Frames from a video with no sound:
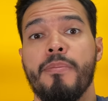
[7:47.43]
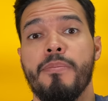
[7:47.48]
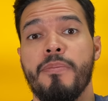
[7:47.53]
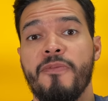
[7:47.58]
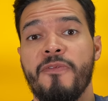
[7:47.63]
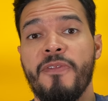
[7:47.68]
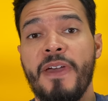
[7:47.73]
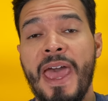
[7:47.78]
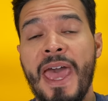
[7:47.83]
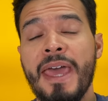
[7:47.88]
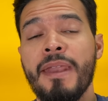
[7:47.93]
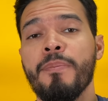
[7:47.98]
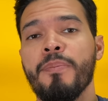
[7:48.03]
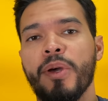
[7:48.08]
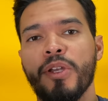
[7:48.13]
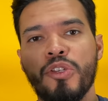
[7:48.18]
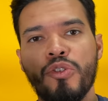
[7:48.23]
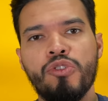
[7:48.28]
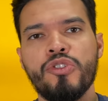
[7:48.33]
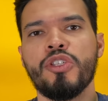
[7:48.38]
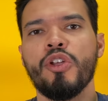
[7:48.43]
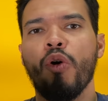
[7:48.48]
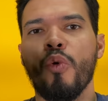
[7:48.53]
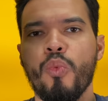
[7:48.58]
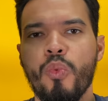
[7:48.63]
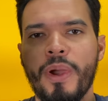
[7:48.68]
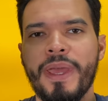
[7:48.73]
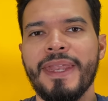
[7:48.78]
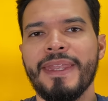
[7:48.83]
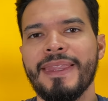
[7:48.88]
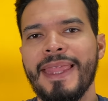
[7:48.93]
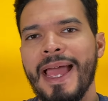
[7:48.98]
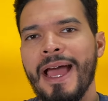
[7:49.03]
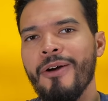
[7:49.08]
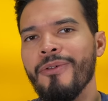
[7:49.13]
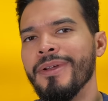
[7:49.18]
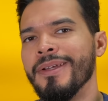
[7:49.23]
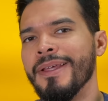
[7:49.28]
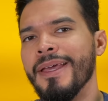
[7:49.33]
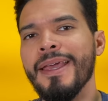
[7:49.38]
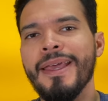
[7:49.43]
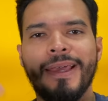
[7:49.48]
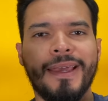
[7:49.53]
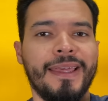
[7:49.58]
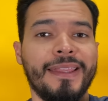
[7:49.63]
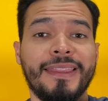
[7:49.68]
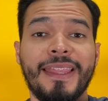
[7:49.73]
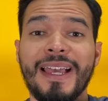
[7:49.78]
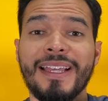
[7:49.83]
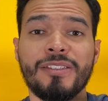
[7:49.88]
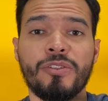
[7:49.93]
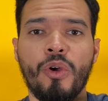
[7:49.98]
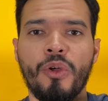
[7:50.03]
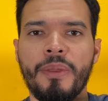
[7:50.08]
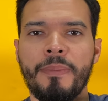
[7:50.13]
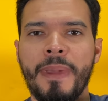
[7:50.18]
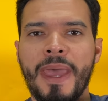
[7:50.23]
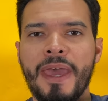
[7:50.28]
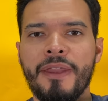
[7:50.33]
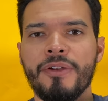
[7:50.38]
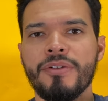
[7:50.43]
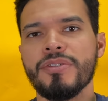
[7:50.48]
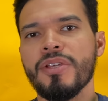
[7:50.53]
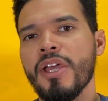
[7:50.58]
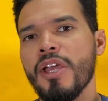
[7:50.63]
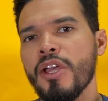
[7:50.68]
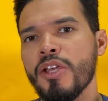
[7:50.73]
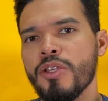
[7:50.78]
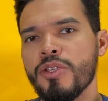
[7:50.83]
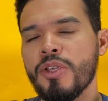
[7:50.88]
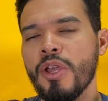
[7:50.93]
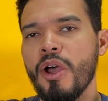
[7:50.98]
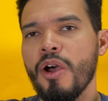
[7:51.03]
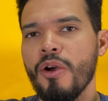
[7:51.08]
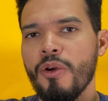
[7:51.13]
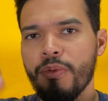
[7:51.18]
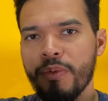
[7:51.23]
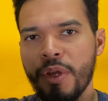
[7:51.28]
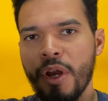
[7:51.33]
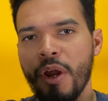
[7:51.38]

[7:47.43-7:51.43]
fat, but you still went down, and that's all that matters. So, you